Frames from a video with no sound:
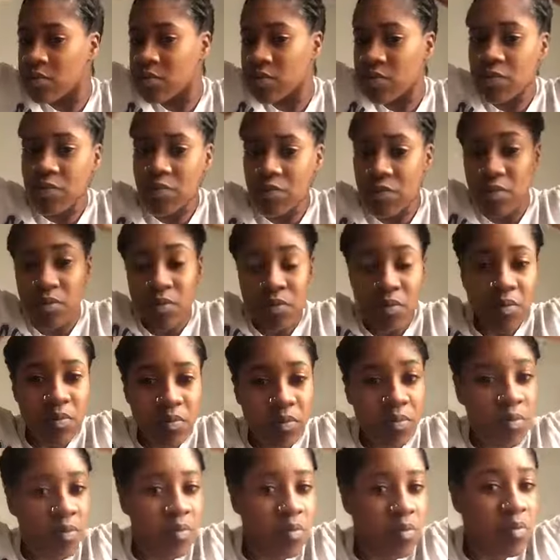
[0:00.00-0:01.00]
So
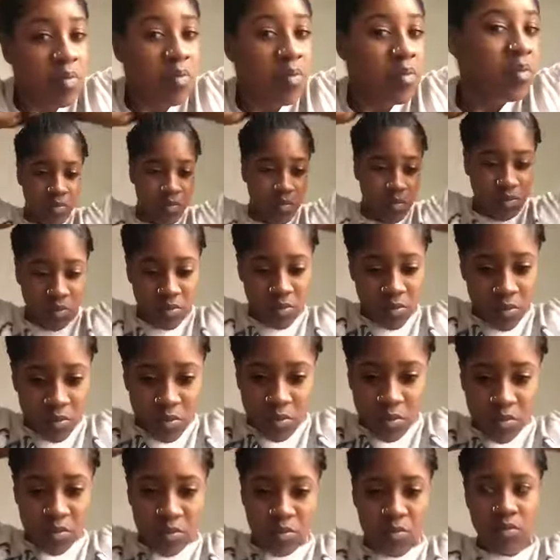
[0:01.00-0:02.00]
like I said,
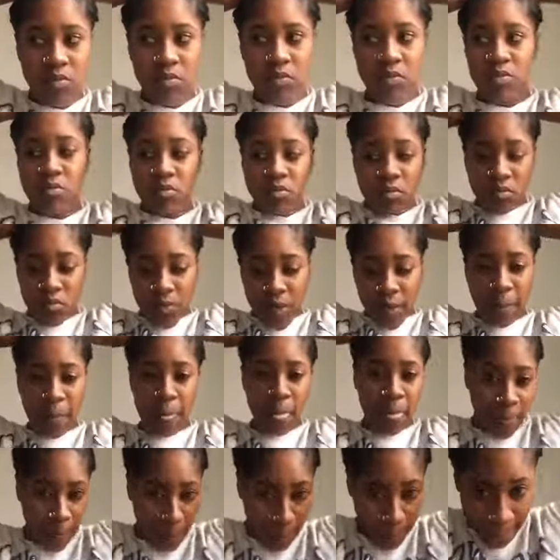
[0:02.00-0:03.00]
I'm going to
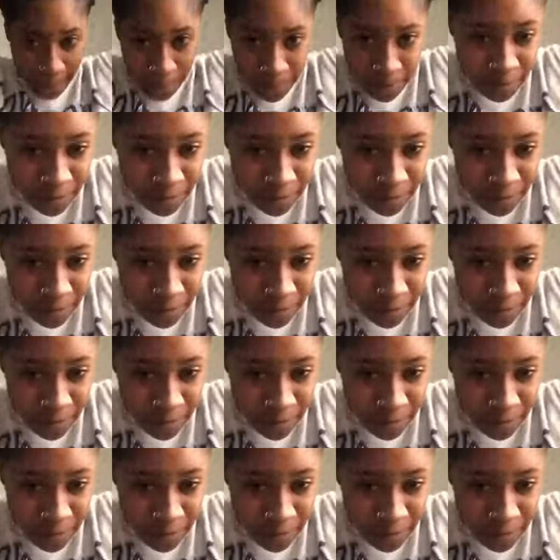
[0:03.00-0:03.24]
braid that